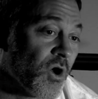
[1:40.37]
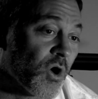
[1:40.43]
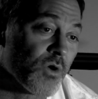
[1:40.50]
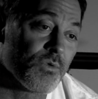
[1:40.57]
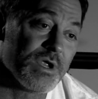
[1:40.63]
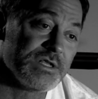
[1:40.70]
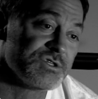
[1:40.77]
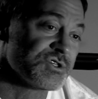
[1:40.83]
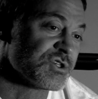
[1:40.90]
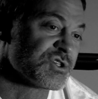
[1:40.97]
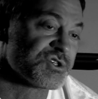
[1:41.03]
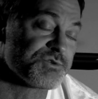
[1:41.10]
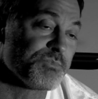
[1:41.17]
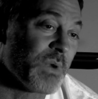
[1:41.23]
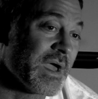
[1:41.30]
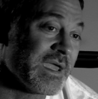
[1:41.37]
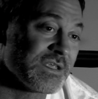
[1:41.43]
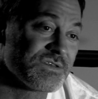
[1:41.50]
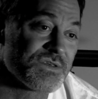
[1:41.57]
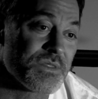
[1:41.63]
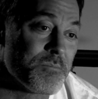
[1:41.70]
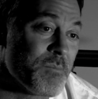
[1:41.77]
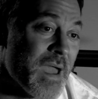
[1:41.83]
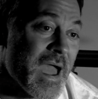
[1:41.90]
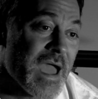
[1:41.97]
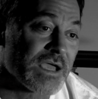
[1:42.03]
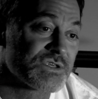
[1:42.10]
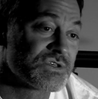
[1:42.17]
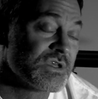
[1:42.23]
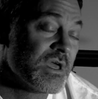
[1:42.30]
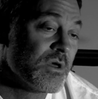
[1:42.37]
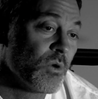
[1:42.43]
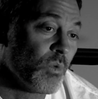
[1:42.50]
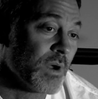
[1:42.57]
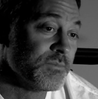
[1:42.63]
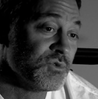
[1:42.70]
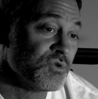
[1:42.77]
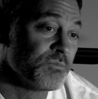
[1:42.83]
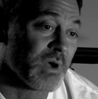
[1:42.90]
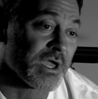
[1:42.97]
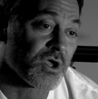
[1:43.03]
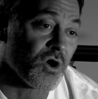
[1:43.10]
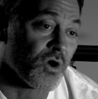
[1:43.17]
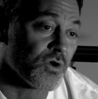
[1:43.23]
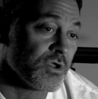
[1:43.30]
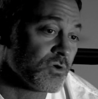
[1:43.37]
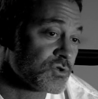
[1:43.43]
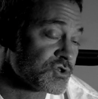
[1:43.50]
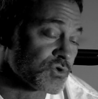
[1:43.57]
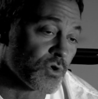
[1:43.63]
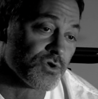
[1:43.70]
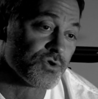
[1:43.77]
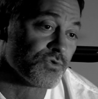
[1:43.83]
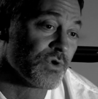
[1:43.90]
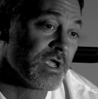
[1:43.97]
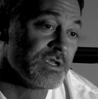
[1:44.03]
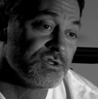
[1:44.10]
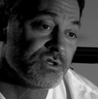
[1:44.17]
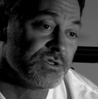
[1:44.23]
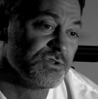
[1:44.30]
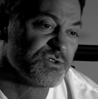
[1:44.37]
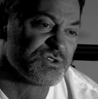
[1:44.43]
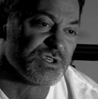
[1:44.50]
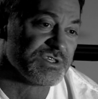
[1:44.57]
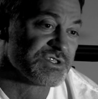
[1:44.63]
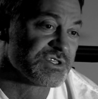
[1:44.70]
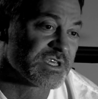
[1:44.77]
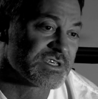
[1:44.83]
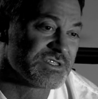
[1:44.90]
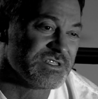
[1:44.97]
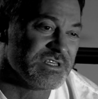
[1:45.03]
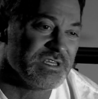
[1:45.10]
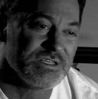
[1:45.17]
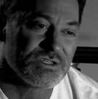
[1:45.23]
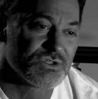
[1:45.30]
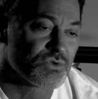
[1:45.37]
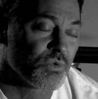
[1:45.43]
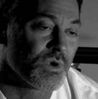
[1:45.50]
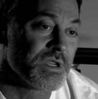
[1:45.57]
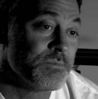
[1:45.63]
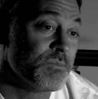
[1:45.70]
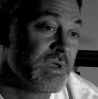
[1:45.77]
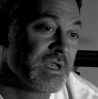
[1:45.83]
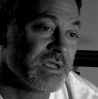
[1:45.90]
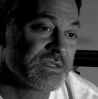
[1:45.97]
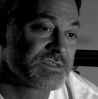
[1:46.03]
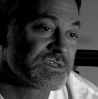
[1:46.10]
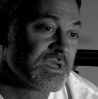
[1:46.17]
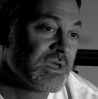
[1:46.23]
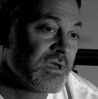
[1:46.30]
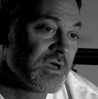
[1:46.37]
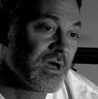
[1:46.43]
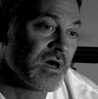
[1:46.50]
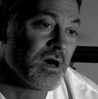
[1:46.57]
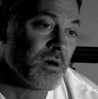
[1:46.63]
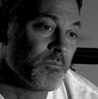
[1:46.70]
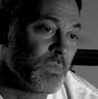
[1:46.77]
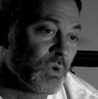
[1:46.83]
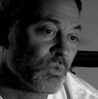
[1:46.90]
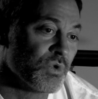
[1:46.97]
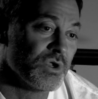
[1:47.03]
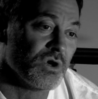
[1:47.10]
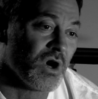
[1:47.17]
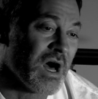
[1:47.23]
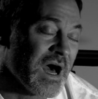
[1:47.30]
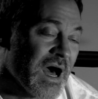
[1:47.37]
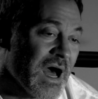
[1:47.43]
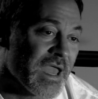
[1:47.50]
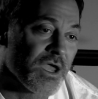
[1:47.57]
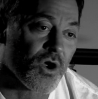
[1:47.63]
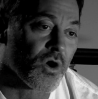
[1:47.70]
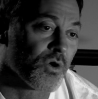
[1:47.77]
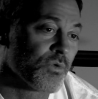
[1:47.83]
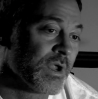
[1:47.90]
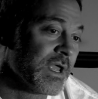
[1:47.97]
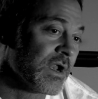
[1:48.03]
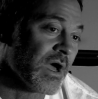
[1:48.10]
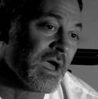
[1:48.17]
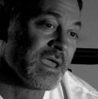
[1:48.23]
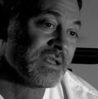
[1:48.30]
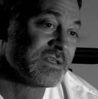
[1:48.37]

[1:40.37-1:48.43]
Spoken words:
heart rate's just spike to the max. While I'm doing my cardio, short duration, usually 16 to 20 minutes, but real high heart rate, high